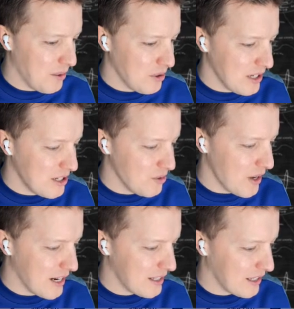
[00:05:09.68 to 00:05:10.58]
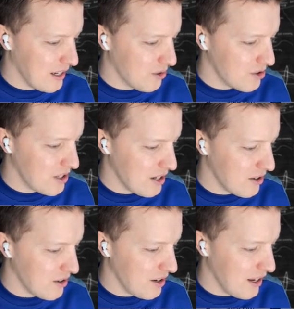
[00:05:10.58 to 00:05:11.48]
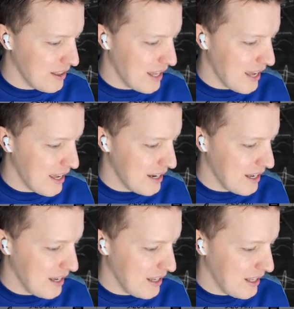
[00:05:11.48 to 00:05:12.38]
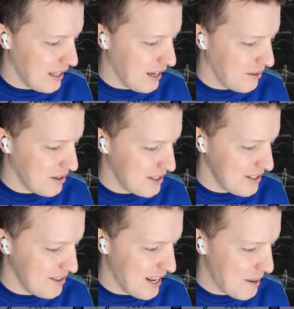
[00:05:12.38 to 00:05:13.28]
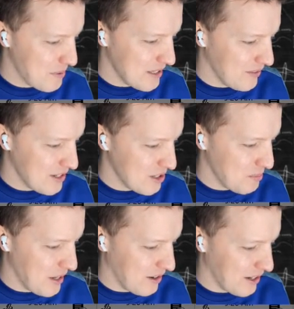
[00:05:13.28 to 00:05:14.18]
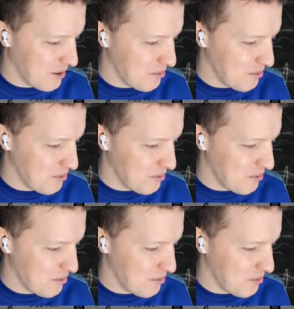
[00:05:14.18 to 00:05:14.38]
would need to edit the colors here, and then I want to see what happens if I just pick like a